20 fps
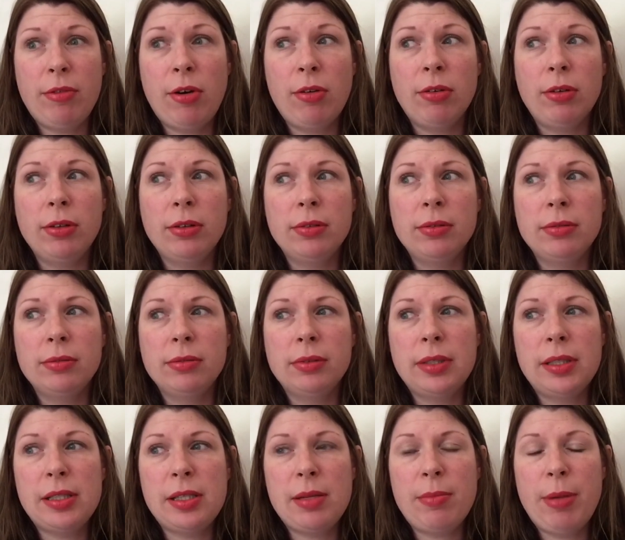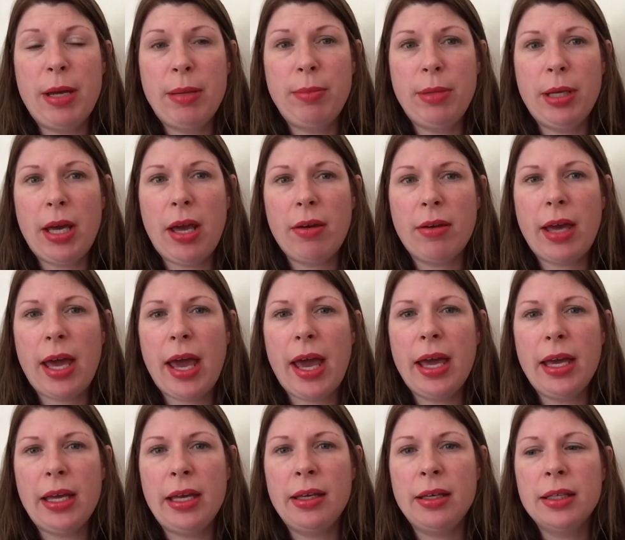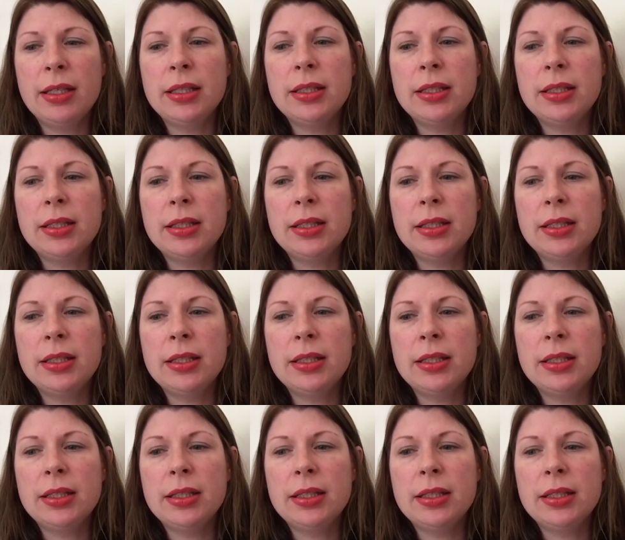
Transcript: wrong? Is the baby okay?